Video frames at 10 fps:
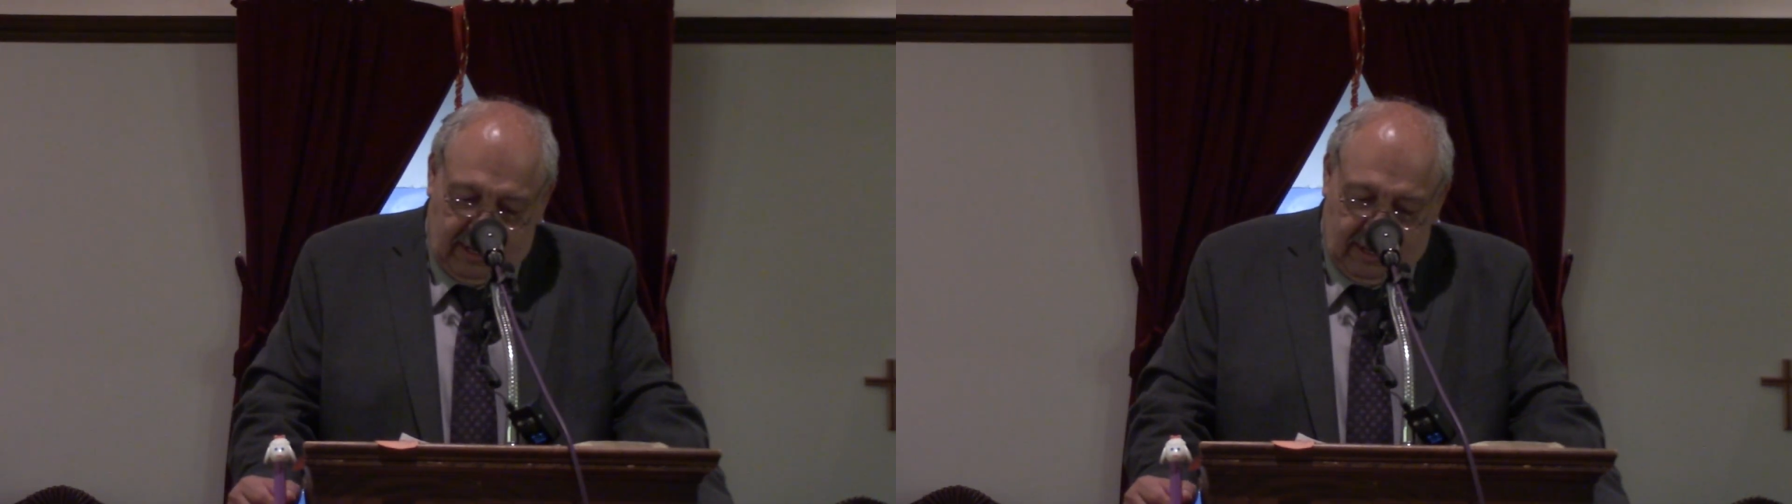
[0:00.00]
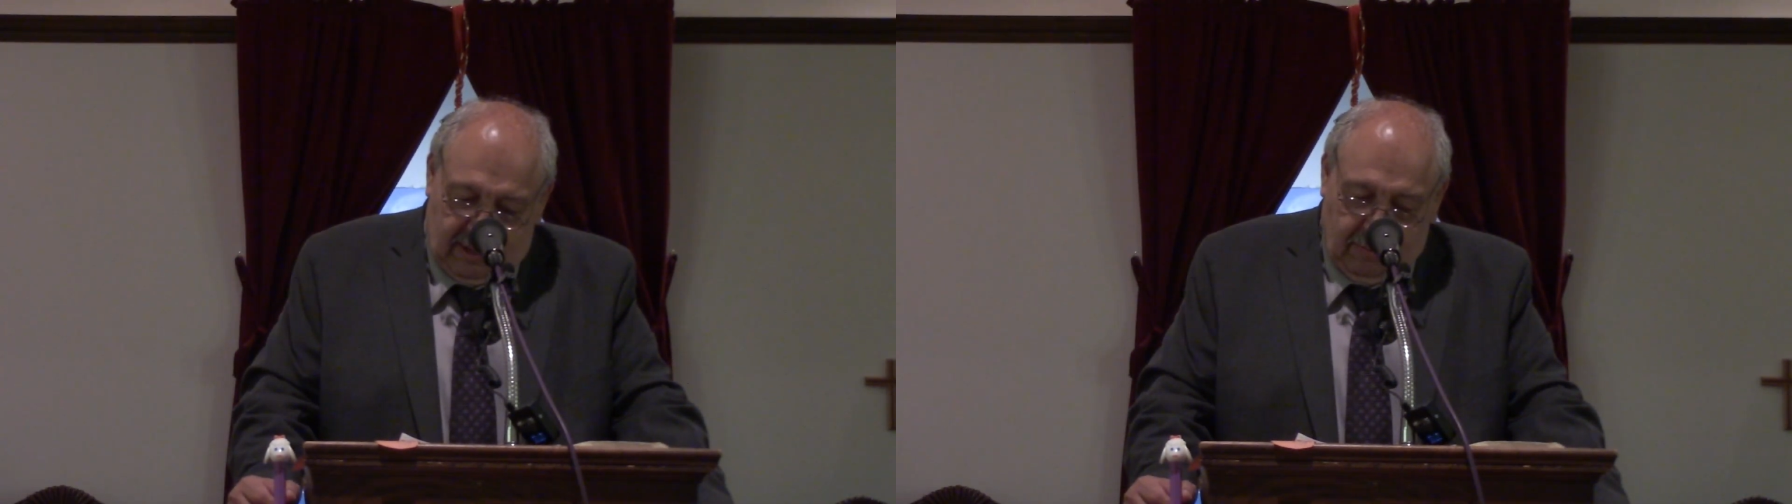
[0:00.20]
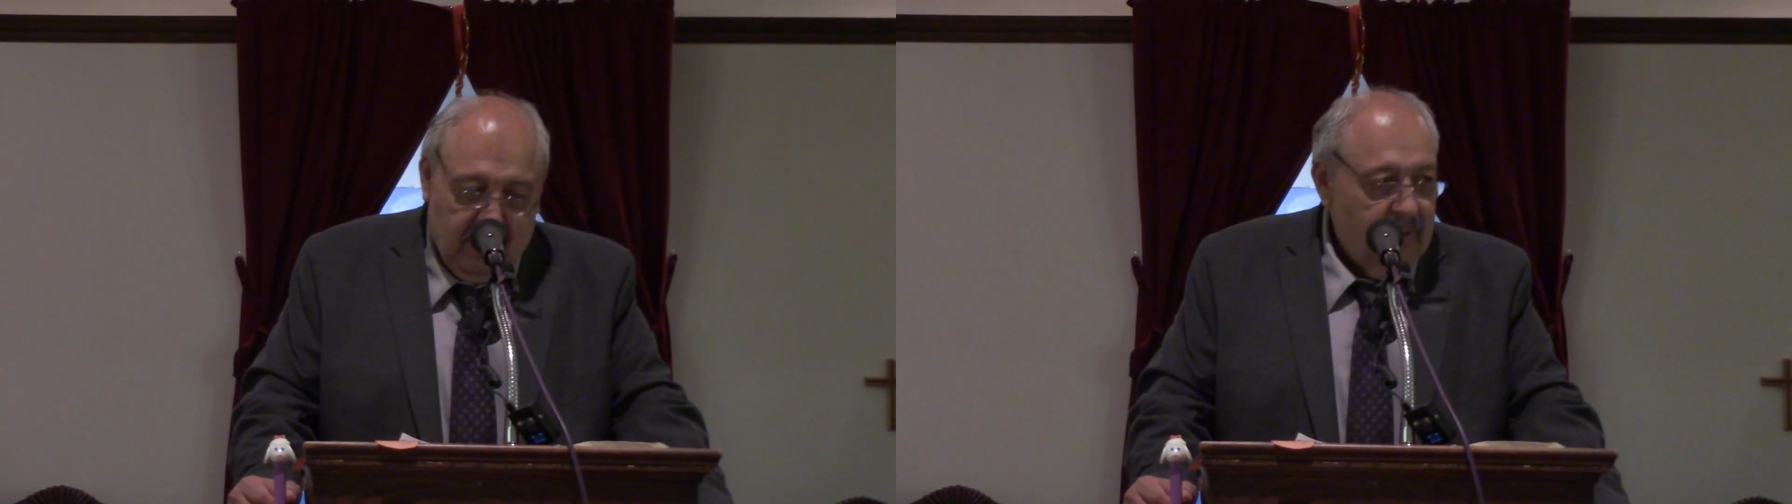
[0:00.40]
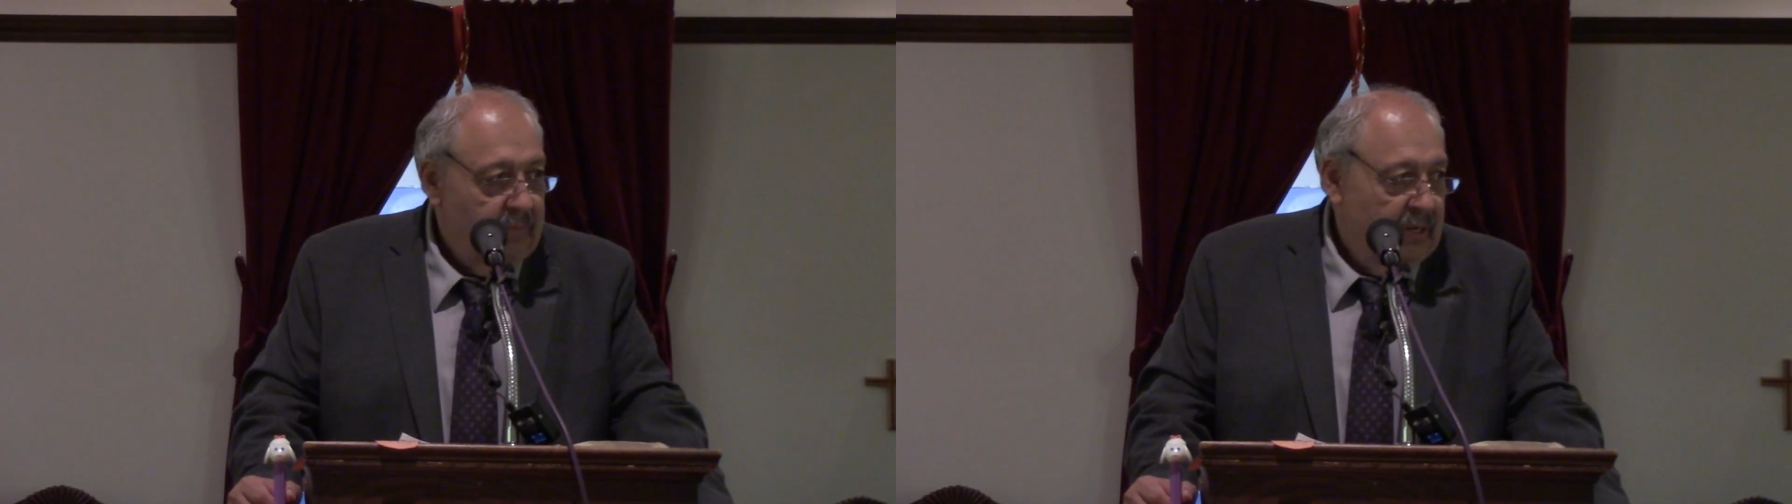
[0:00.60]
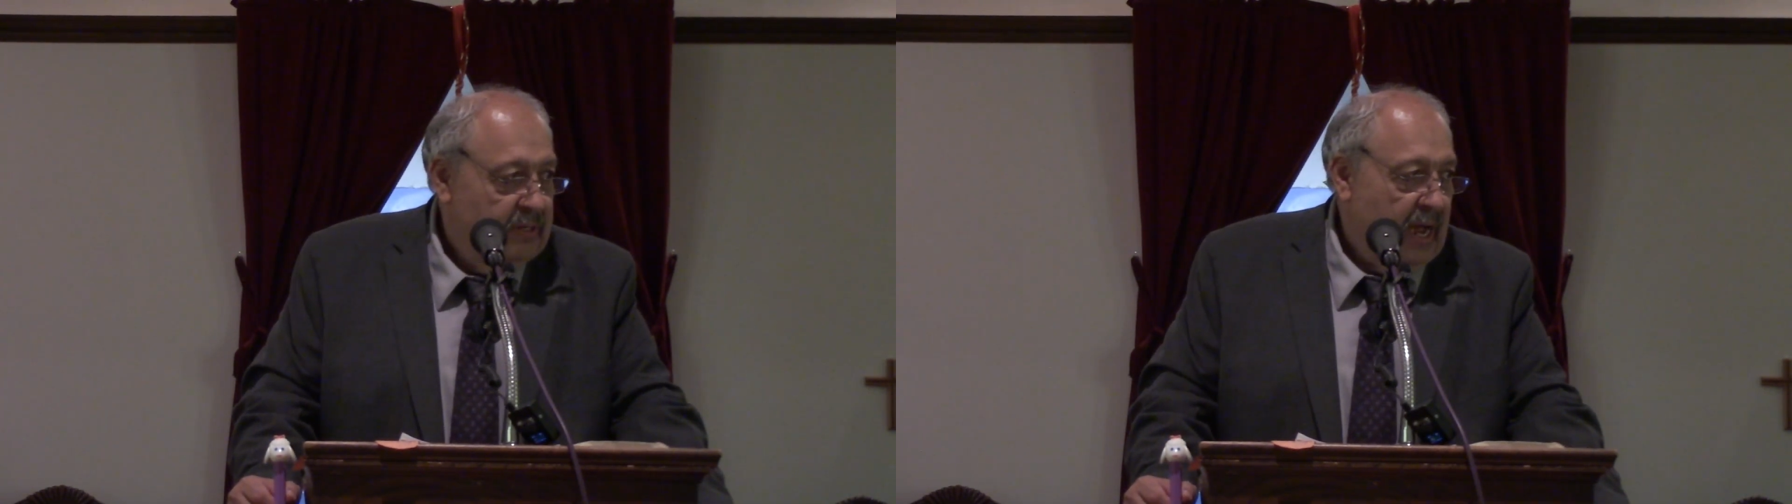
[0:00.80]
And Bet
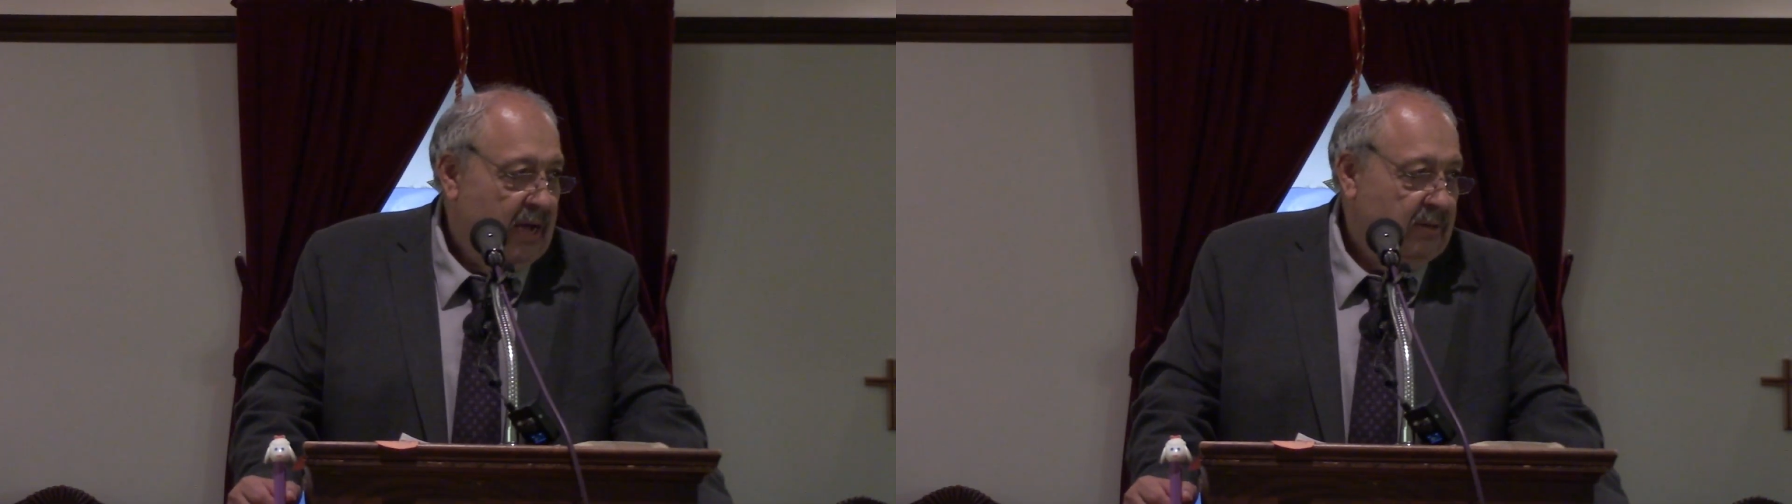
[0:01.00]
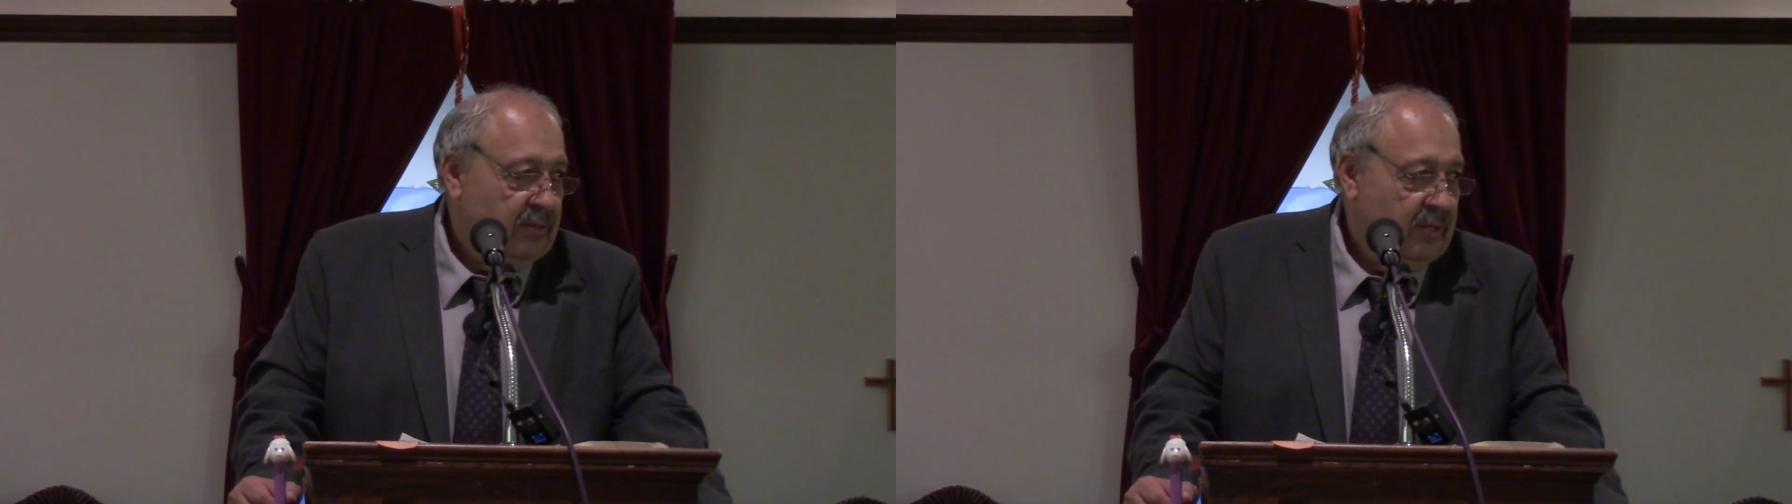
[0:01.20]
means house.